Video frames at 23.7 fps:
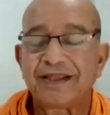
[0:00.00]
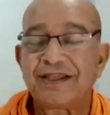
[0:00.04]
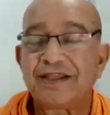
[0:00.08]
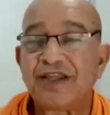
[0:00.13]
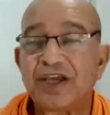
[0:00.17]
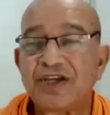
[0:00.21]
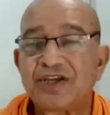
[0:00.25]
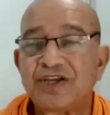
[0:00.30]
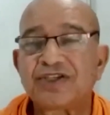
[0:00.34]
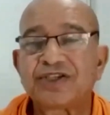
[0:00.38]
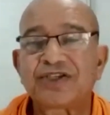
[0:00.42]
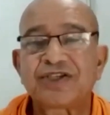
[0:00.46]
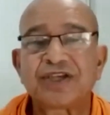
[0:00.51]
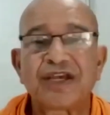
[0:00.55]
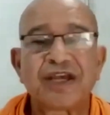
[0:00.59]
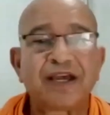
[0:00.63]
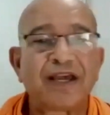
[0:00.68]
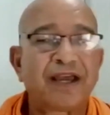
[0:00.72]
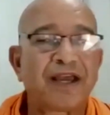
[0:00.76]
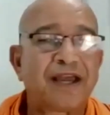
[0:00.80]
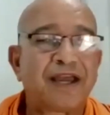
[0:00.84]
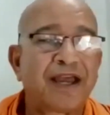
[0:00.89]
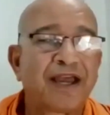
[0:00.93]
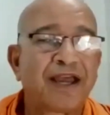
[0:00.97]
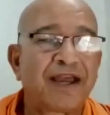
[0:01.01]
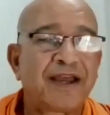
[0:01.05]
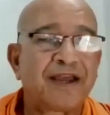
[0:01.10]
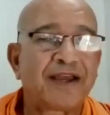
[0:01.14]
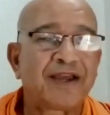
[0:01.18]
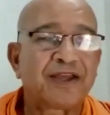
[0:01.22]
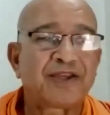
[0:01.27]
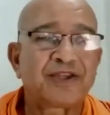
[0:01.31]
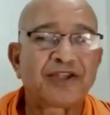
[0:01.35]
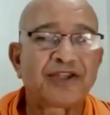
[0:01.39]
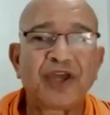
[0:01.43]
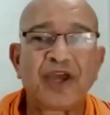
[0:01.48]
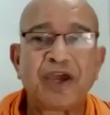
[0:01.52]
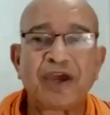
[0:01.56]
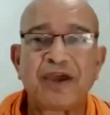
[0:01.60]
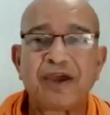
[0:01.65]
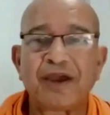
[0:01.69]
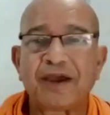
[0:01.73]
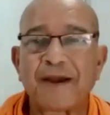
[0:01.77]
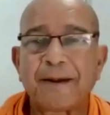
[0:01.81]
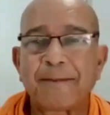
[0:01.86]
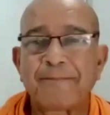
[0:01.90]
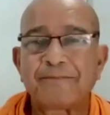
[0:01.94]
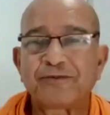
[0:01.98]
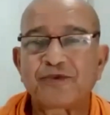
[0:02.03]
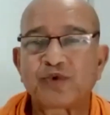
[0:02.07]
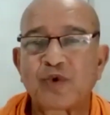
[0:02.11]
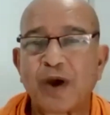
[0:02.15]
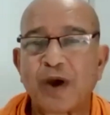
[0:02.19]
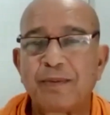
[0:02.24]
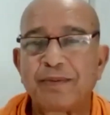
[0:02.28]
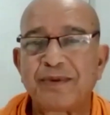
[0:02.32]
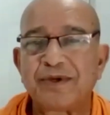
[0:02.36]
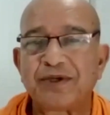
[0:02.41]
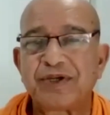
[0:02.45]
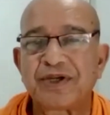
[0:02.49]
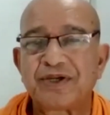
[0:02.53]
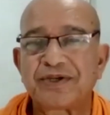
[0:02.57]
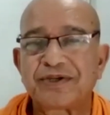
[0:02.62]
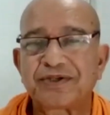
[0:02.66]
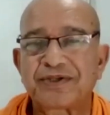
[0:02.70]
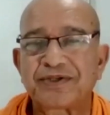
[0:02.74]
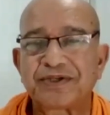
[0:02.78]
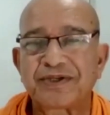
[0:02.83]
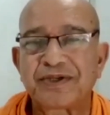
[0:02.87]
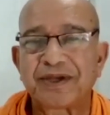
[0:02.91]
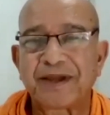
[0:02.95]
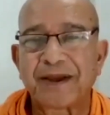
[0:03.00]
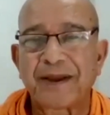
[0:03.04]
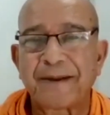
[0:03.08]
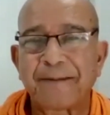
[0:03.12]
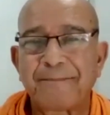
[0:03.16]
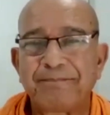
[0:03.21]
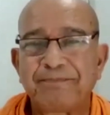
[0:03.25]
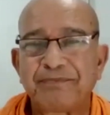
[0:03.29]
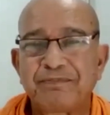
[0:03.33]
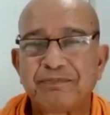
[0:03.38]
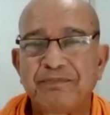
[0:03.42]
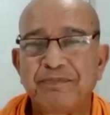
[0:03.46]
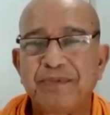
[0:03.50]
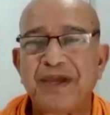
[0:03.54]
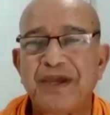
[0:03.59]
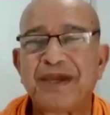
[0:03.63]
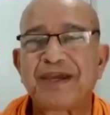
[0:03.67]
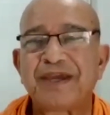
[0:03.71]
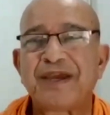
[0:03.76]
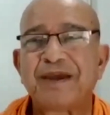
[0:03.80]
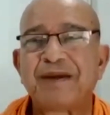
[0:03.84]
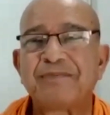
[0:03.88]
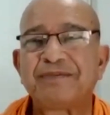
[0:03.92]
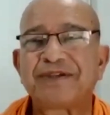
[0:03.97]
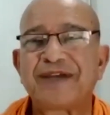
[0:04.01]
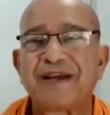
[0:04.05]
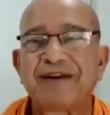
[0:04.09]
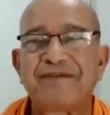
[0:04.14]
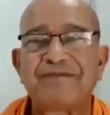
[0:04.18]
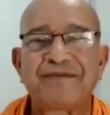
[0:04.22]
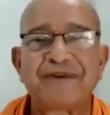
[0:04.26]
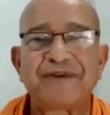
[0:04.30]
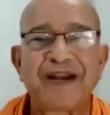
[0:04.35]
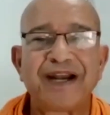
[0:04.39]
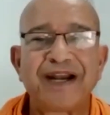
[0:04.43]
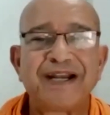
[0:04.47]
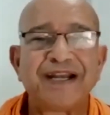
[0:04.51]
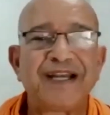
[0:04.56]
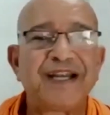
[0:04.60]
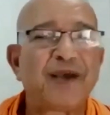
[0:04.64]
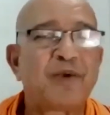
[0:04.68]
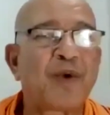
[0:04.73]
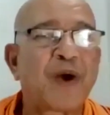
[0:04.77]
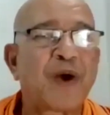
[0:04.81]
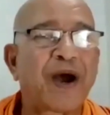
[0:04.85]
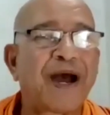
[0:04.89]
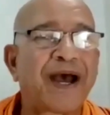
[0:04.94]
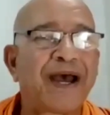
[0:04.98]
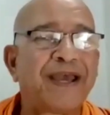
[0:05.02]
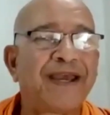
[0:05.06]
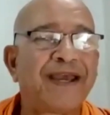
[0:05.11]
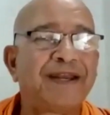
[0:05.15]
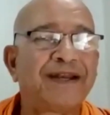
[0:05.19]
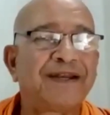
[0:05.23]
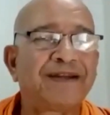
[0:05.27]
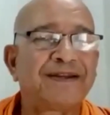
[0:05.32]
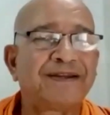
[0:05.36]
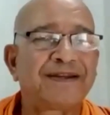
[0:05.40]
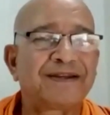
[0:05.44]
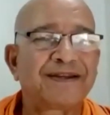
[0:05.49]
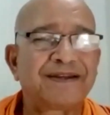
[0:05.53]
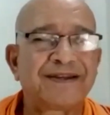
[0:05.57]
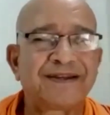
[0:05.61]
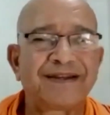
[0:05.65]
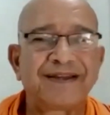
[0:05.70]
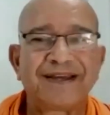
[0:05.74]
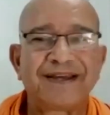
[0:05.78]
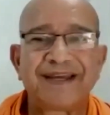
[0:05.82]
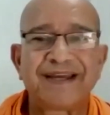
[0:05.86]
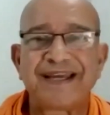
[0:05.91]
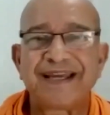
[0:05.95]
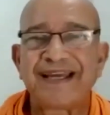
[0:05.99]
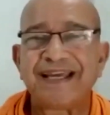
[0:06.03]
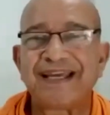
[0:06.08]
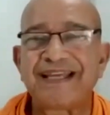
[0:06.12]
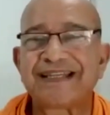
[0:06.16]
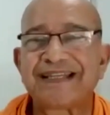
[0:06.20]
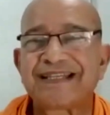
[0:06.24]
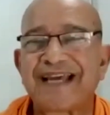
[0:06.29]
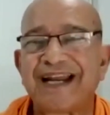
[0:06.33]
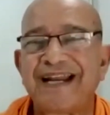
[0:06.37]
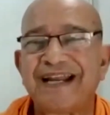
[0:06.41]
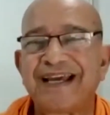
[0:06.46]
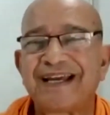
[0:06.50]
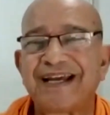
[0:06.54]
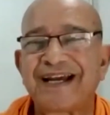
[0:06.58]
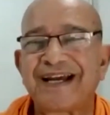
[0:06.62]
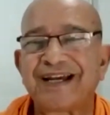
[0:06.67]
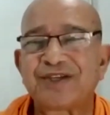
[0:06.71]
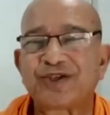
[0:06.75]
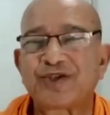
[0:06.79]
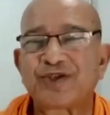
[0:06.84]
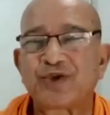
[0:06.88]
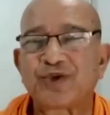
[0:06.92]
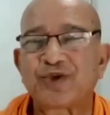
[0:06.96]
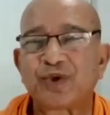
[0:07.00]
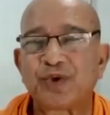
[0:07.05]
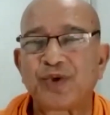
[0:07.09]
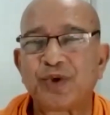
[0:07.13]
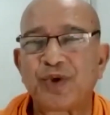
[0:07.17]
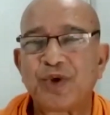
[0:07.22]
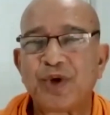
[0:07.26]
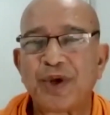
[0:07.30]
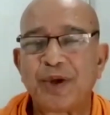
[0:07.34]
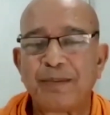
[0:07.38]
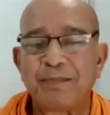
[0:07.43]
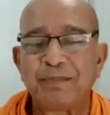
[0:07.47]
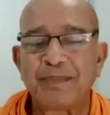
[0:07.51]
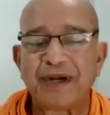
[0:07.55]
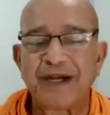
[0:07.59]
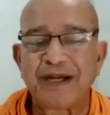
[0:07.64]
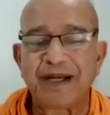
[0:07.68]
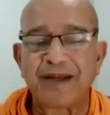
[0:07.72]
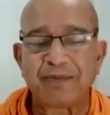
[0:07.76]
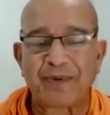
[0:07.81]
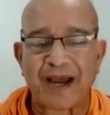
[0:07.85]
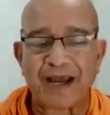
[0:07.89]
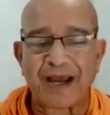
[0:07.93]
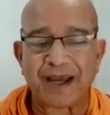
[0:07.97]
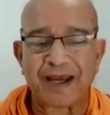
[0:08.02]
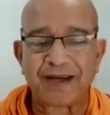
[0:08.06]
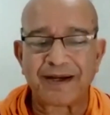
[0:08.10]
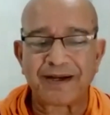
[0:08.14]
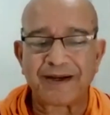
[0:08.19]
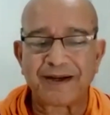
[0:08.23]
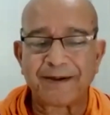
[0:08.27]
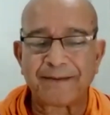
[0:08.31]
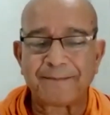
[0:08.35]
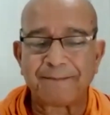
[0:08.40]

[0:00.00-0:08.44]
This thing, Swamiji's, being himself divine, is telling us to be divine.